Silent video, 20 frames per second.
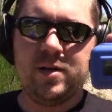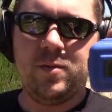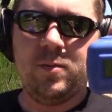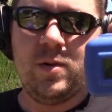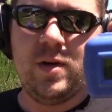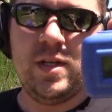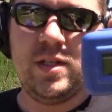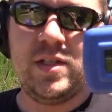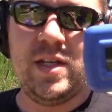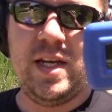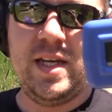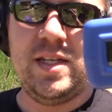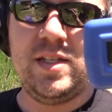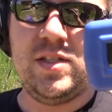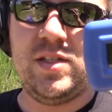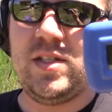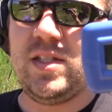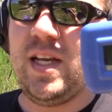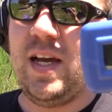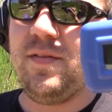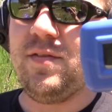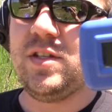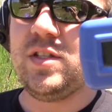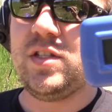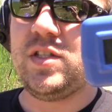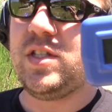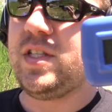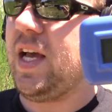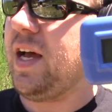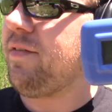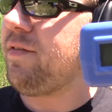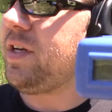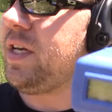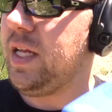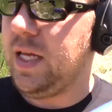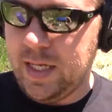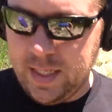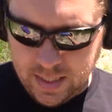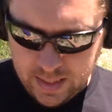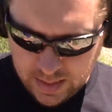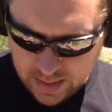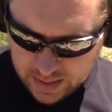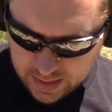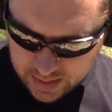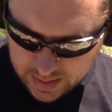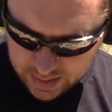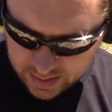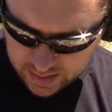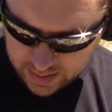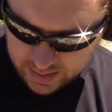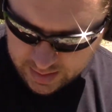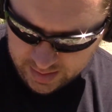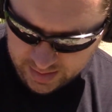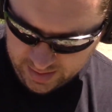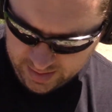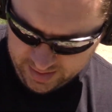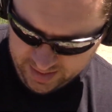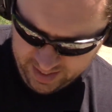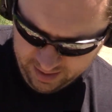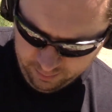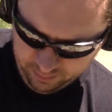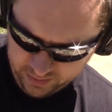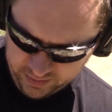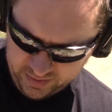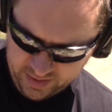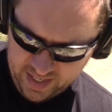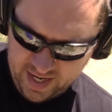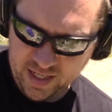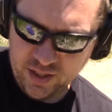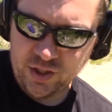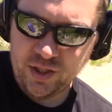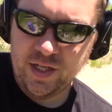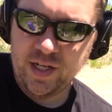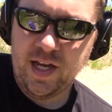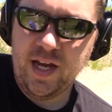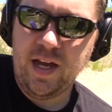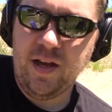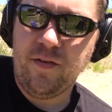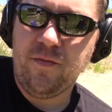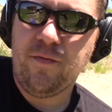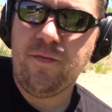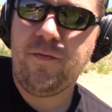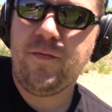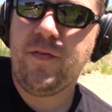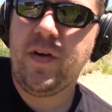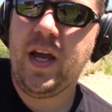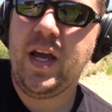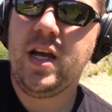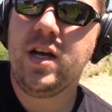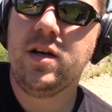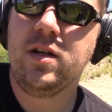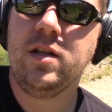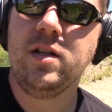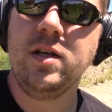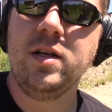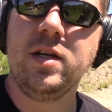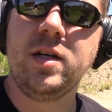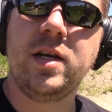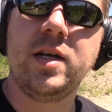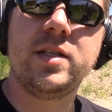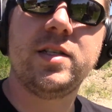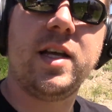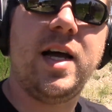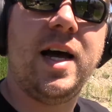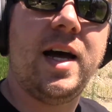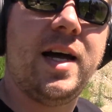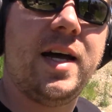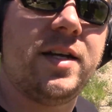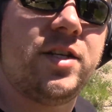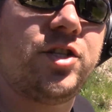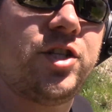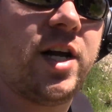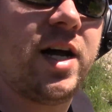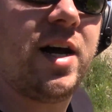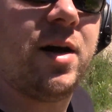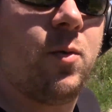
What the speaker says: was a 770, and that was actually a fail because I shot